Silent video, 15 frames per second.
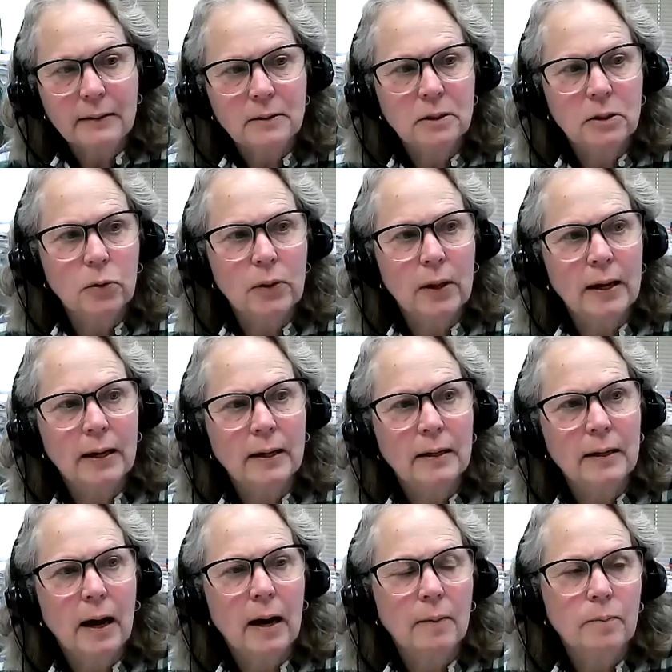so that
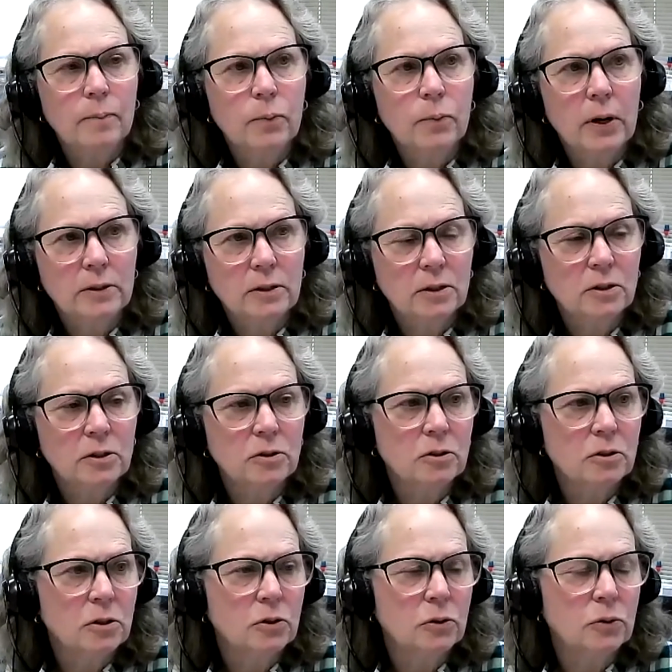
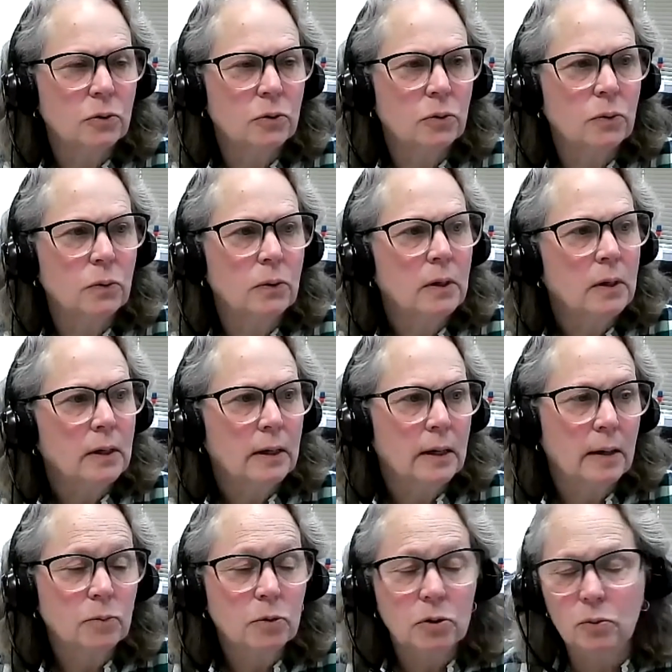processors who
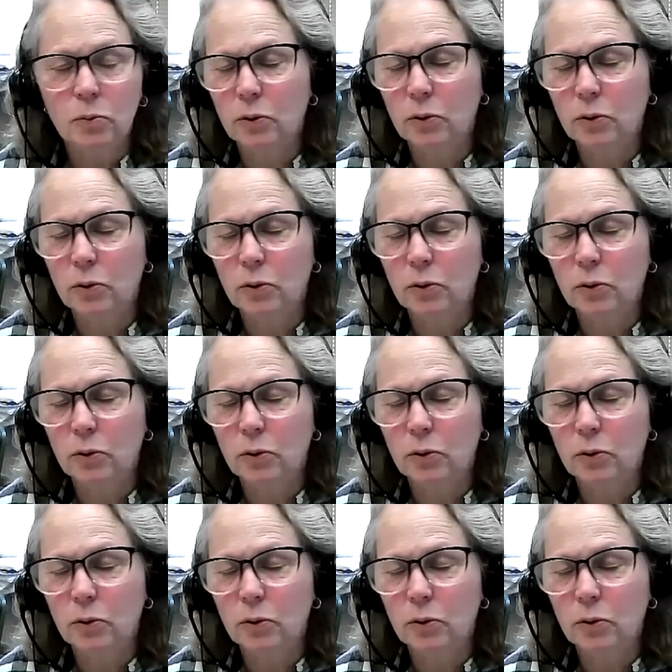come to the